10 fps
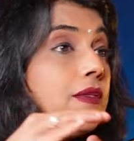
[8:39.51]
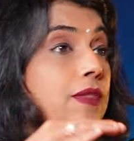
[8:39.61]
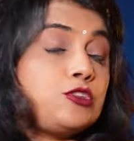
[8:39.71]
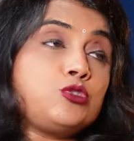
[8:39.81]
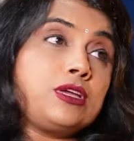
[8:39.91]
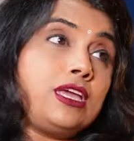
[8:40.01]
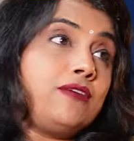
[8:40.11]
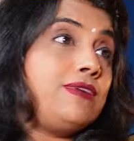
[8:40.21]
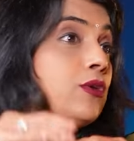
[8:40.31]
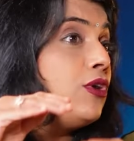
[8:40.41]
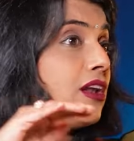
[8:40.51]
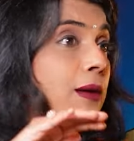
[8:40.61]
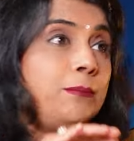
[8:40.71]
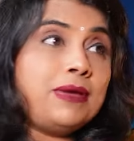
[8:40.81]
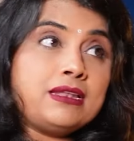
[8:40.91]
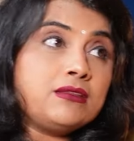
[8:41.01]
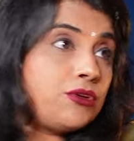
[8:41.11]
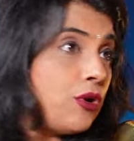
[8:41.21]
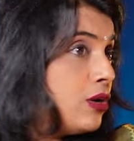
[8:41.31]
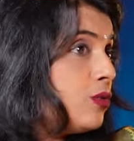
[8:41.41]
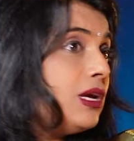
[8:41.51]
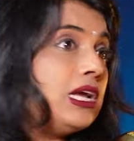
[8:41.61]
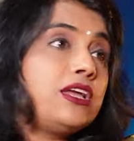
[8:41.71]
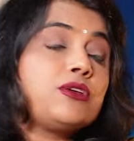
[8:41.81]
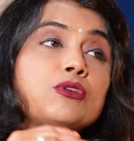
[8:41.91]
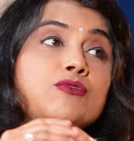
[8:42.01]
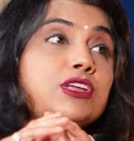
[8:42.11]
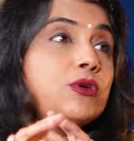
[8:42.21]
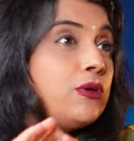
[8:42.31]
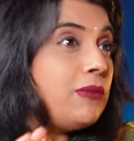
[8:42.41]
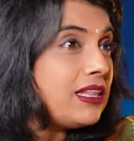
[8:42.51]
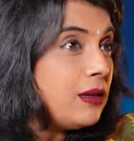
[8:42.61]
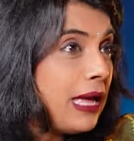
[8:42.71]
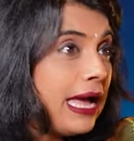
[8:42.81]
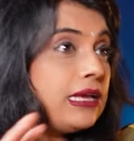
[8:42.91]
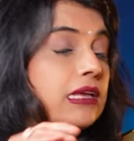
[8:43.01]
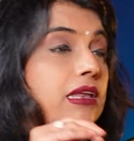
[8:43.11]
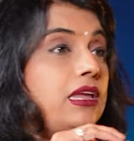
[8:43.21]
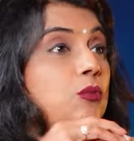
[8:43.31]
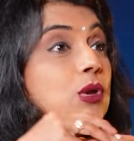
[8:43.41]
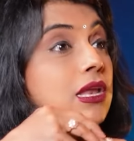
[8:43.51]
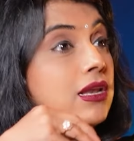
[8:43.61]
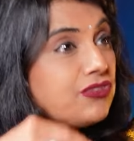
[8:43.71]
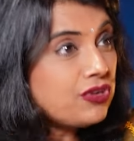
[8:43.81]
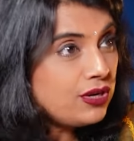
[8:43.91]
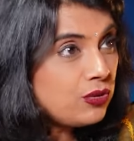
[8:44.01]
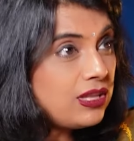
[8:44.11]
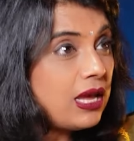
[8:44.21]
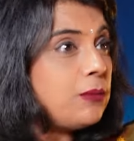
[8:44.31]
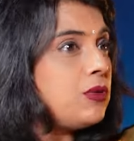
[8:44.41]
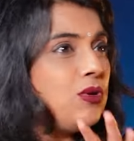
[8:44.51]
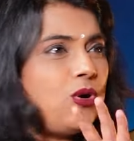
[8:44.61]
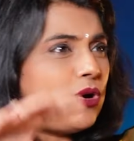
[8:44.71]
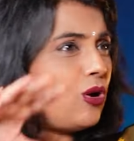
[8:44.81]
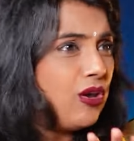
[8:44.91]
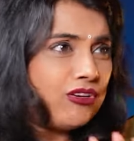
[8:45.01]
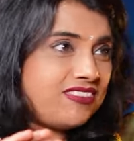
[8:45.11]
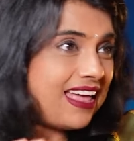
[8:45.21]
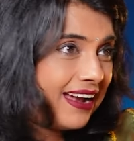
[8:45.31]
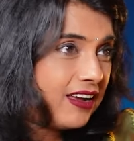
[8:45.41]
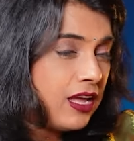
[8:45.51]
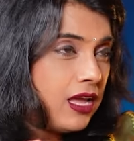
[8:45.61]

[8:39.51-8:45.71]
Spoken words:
that's okay, we don't rub men the wrong way, you know, we don't make them angry, we listen to them, you know, all of that.